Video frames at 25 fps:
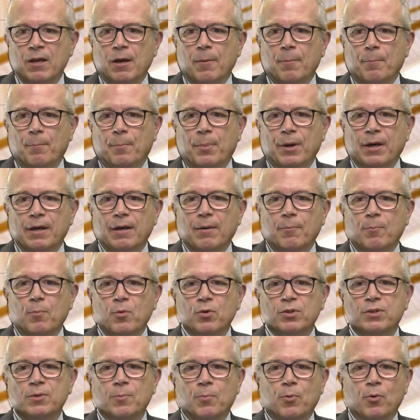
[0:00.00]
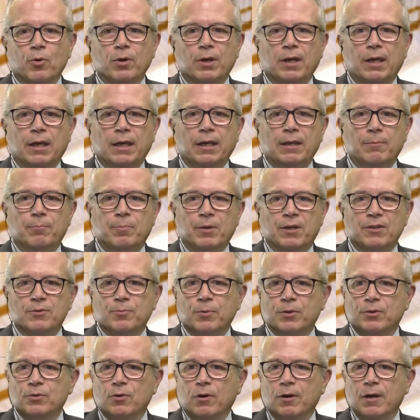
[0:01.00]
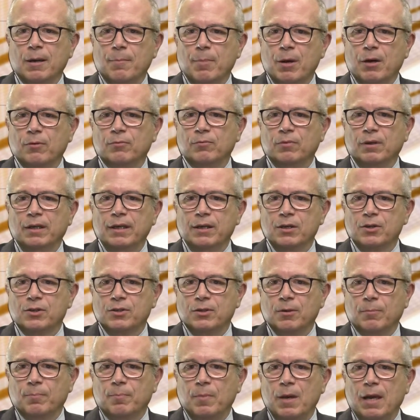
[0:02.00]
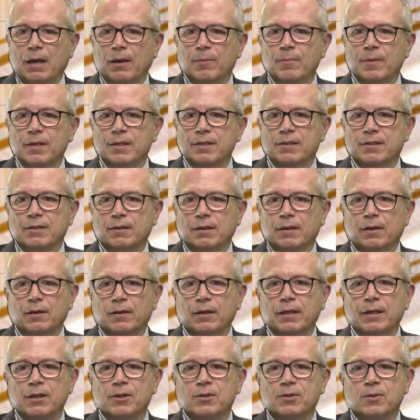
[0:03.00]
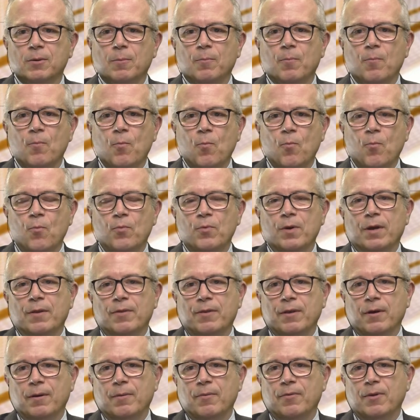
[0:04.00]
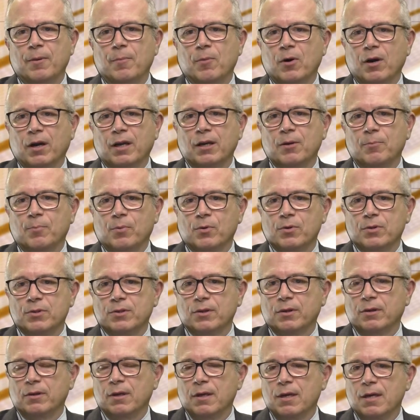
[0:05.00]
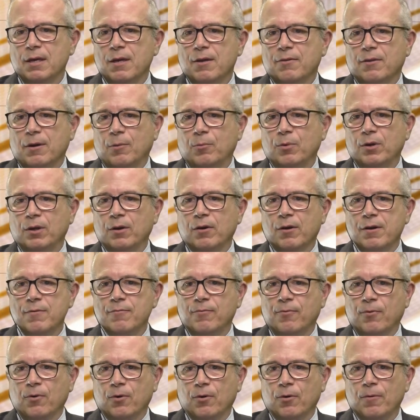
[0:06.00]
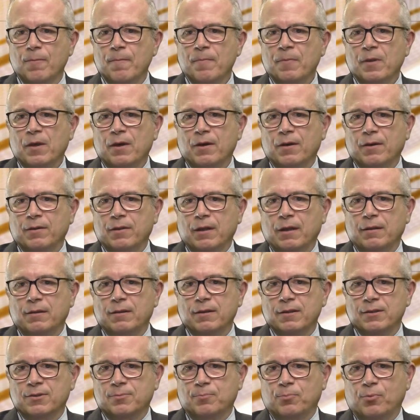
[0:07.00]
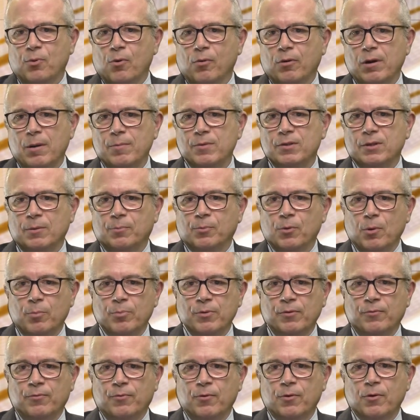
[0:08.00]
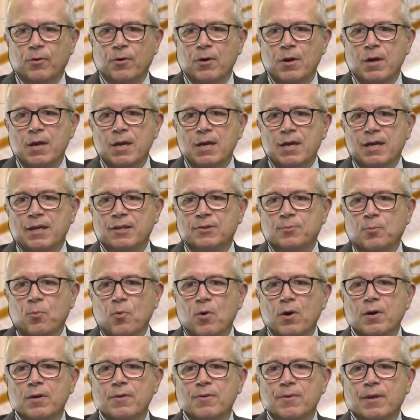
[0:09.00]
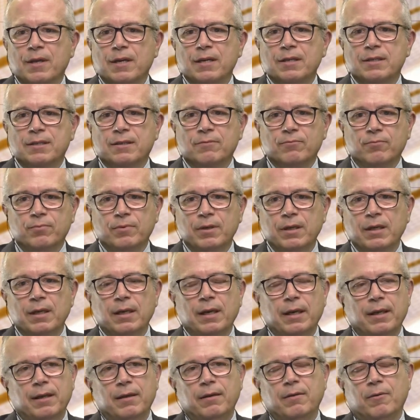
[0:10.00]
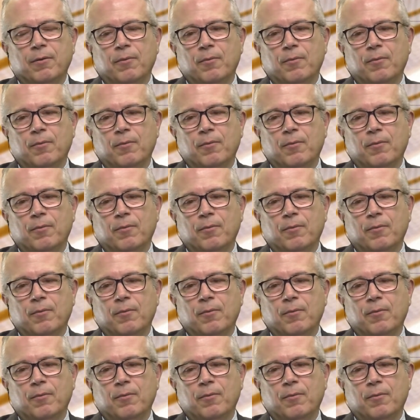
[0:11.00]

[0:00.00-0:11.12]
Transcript: But most importantly, because we're talking about leadership elements in leadership, the marketing person that we're looking for, that this program is appropriate for, is one that is really